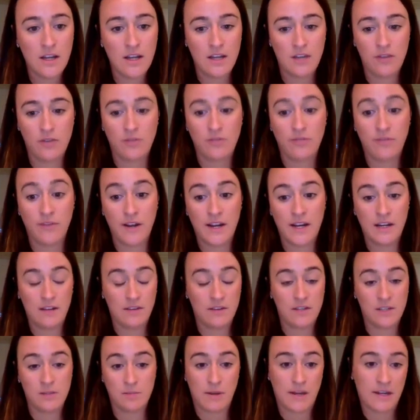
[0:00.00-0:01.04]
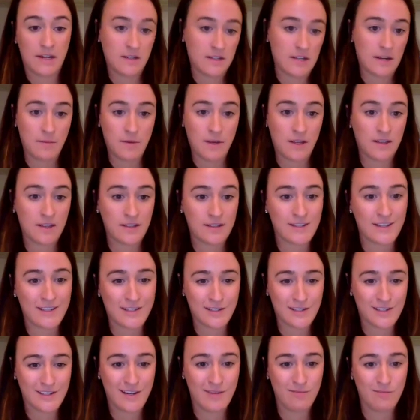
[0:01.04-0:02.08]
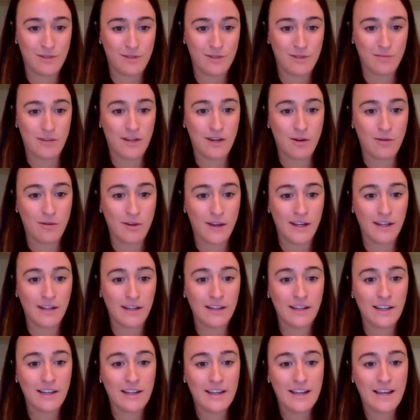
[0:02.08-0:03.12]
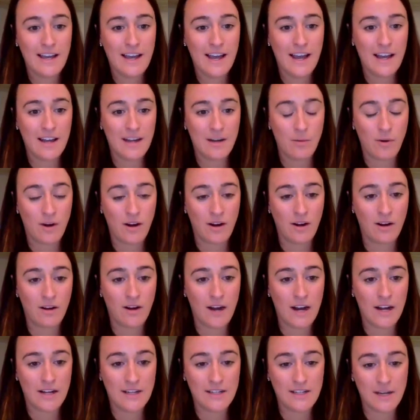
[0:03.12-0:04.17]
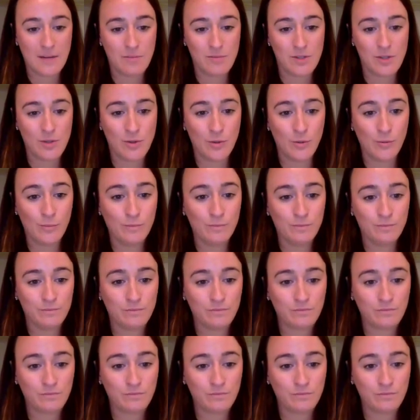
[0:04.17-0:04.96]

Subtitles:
in the fight in this pandemic that doesn't seem to be going anywhere anytime soon?